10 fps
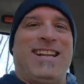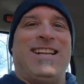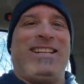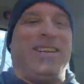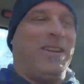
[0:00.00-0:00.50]
the
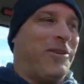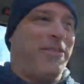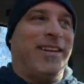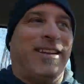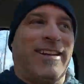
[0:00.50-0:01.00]
end of the
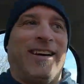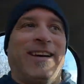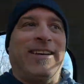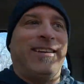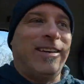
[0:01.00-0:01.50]
year that
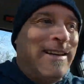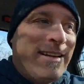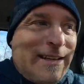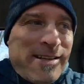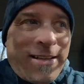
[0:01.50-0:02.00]
uh,
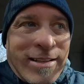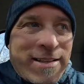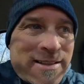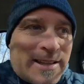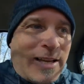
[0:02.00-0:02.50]

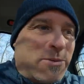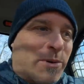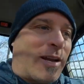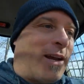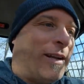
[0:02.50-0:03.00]
things
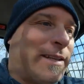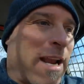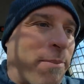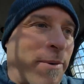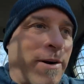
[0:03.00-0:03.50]
were kind of
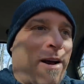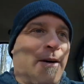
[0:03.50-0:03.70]
tapering